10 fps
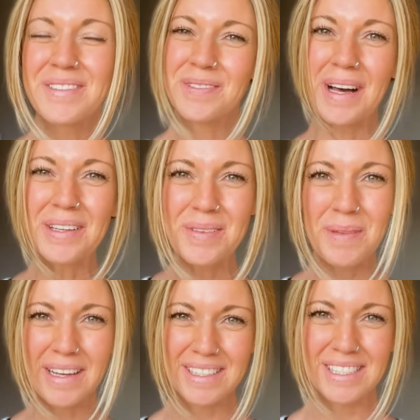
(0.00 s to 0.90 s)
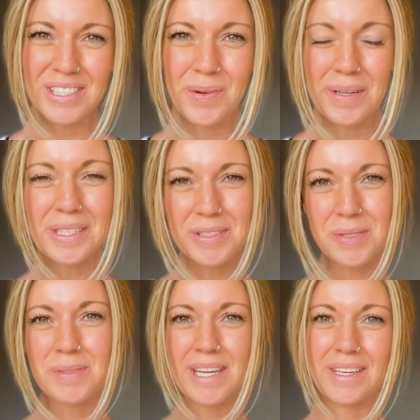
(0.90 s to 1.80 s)
welcome back to the Chiquel
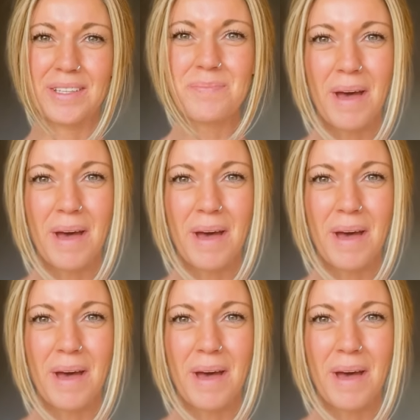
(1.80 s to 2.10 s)
YouTube channel.